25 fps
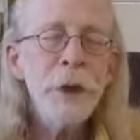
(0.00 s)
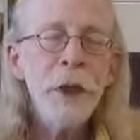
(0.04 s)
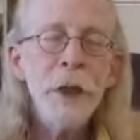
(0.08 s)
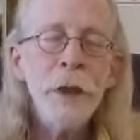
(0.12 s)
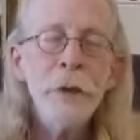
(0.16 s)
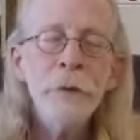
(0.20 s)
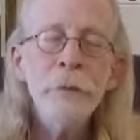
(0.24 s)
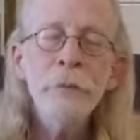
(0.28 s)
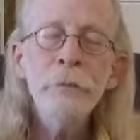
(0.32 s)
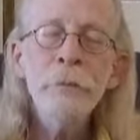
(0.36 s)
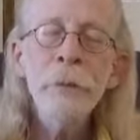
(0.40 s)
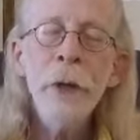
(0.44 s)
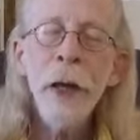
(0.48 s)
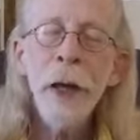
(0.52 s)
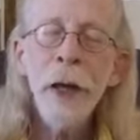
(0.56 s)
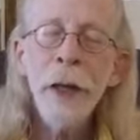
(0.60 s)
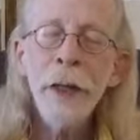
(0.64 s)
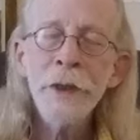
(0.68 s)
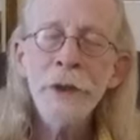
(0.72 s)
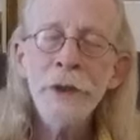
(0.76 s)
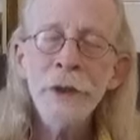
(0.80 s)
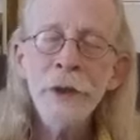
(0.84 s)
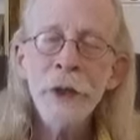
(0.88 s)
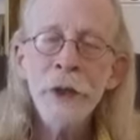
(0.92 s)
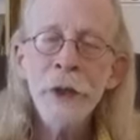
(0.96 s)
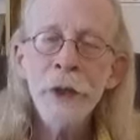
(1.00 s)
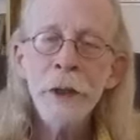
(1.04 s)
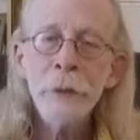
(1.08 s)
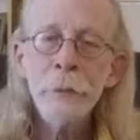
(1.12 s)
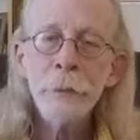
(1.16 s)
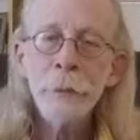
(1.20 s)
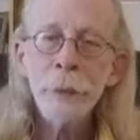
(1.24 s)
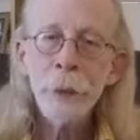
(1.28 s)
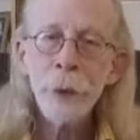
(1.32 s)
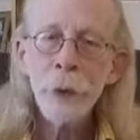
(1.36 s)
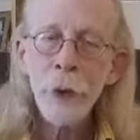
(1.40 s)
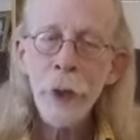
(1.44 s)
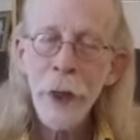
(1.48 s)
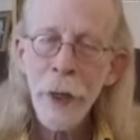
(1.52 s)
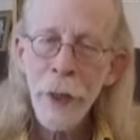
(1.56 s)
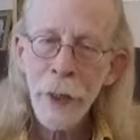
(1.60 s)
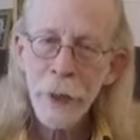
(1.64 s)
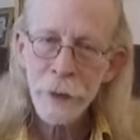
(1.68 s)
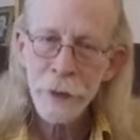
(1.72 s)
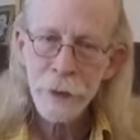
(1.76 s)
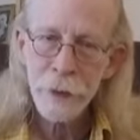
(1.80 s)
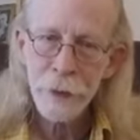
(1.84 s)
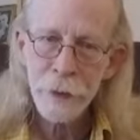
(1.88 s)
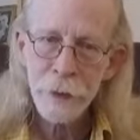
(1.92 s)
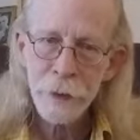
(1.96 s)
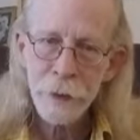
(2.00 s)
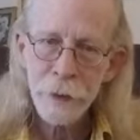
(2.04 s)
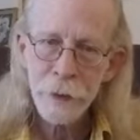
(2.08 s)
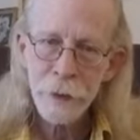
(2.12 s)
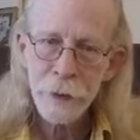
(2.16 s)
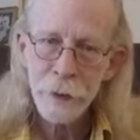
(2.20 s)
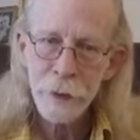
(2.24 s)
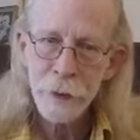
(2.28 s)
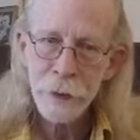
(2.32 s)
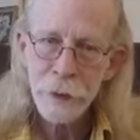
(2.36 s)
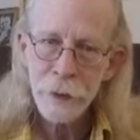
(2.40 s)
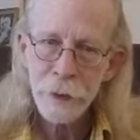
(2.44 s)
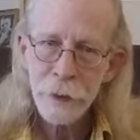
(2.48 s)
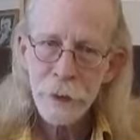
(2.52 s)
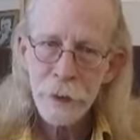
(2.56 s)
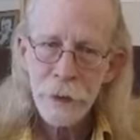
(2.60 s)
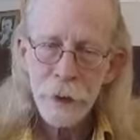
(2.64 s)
of magic in practice